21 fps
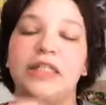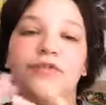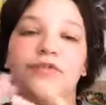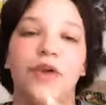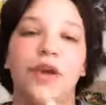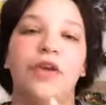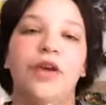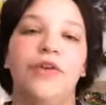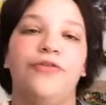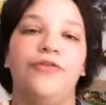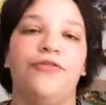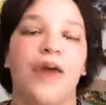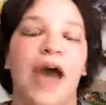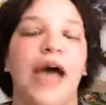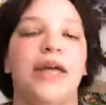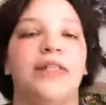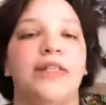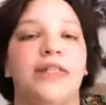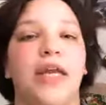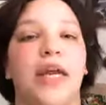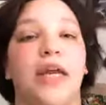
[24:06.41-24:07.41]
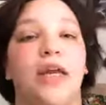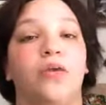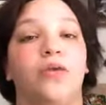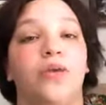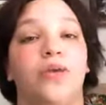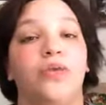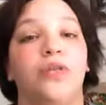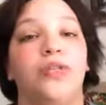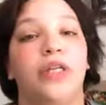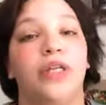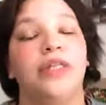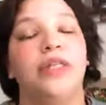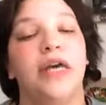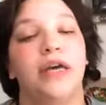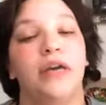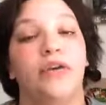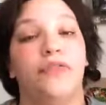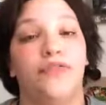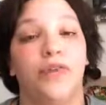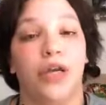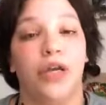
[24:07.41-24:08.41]
very fascinating when you sit
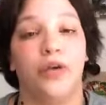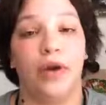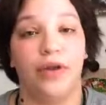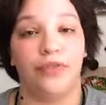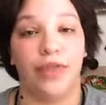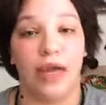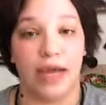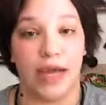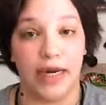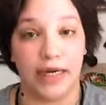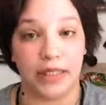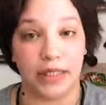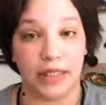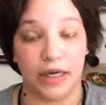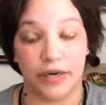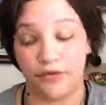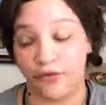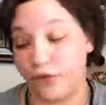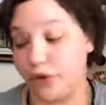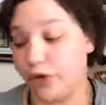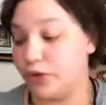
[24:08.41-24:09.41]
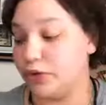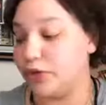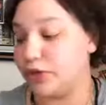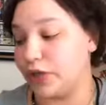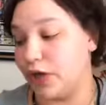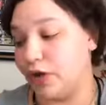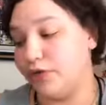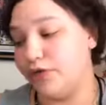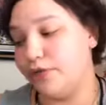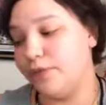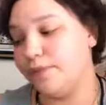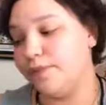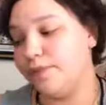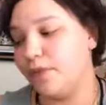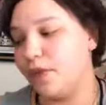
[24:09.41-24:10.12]
down to figure out that kind of stuff for yourself.